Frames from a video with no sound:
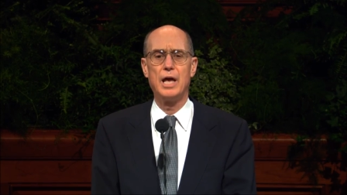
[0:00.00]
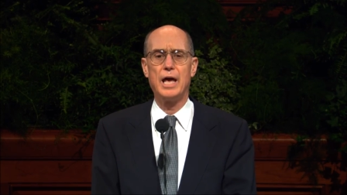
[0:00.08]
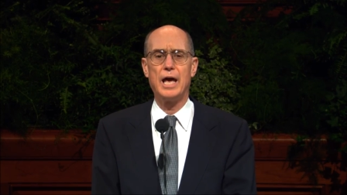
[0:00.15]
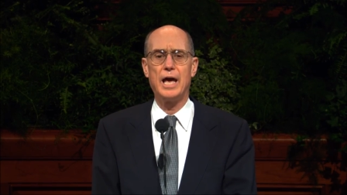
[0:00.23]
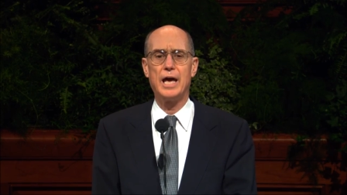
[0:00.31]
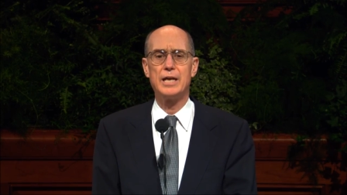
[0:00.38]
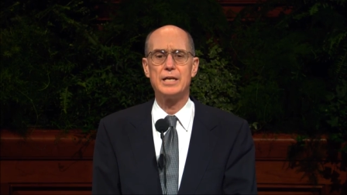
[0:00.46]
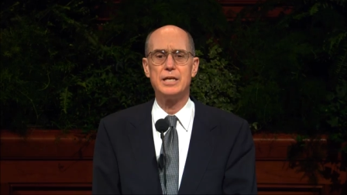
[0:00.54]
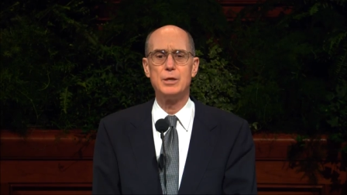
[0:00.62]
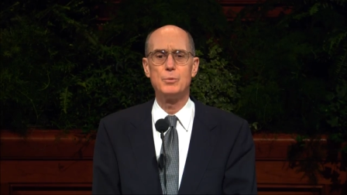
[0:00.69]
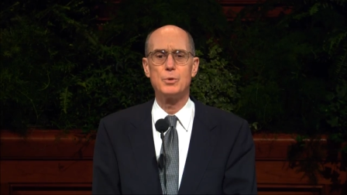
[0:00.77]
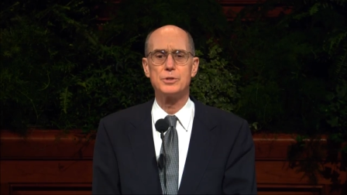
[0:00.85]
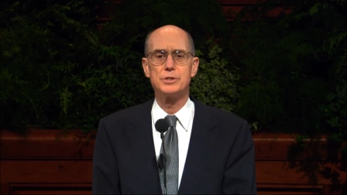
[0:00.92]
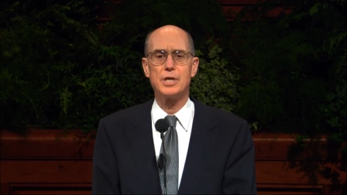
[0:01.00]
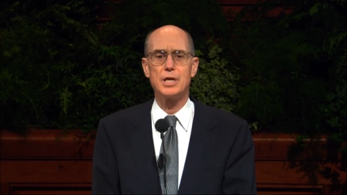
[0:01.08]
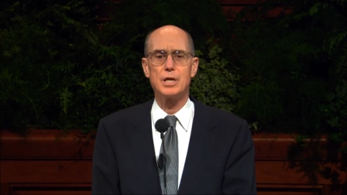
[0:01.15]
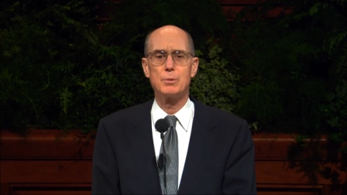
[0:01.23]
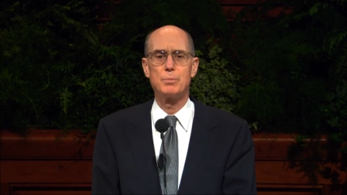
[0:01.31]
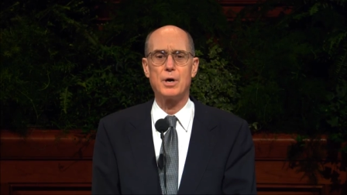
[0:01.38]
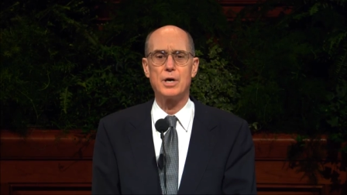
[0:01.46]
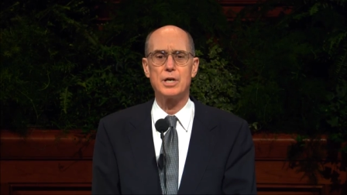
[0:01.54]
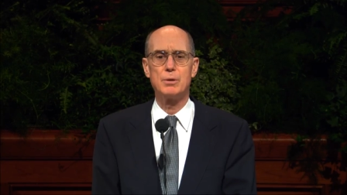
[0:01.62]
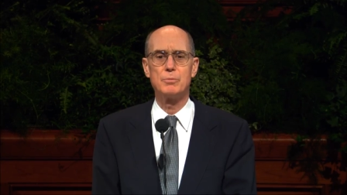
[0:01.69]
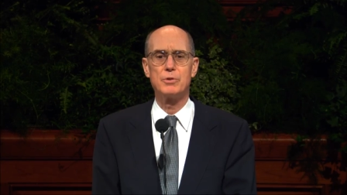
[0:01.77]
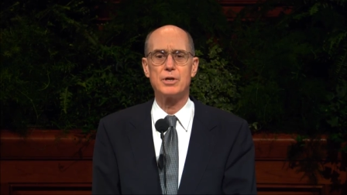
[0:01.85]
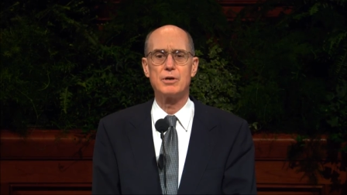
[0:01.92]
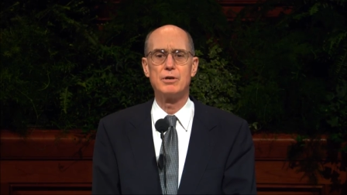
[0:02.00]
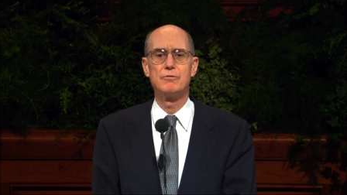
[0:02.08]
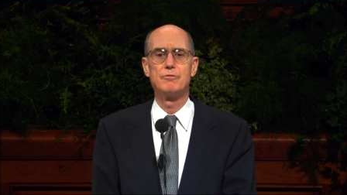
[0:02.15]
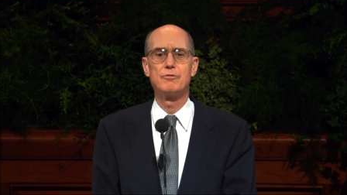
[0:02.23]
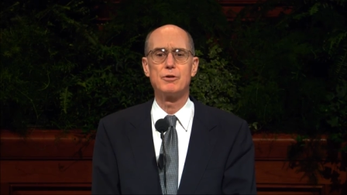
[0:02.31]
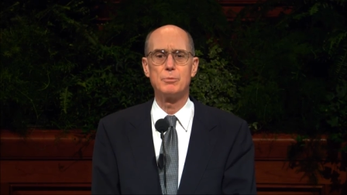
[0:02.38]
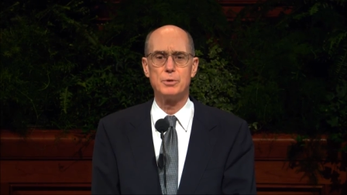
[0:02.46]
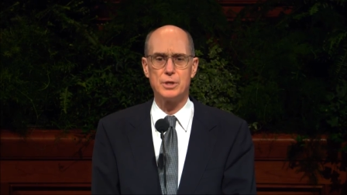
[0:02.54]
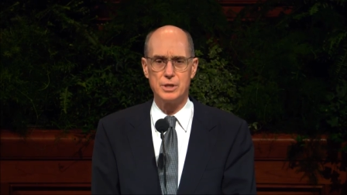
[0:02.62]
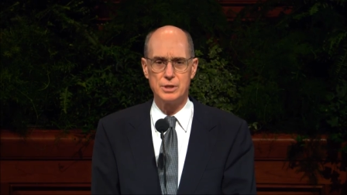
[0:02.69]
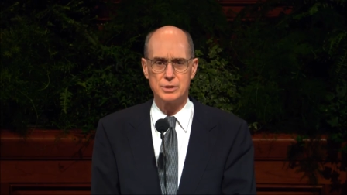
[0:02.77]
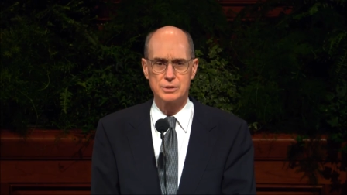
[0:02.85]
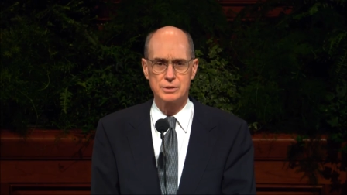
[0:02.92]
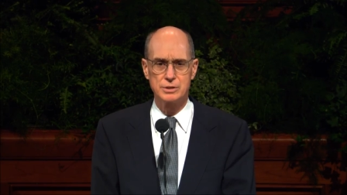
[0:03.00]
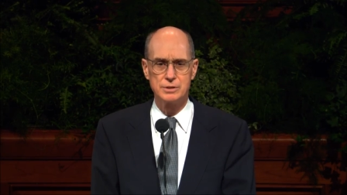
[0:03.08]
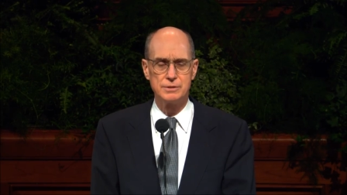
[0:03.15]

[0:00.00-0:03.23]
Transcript: And he will take upon him their infirmities,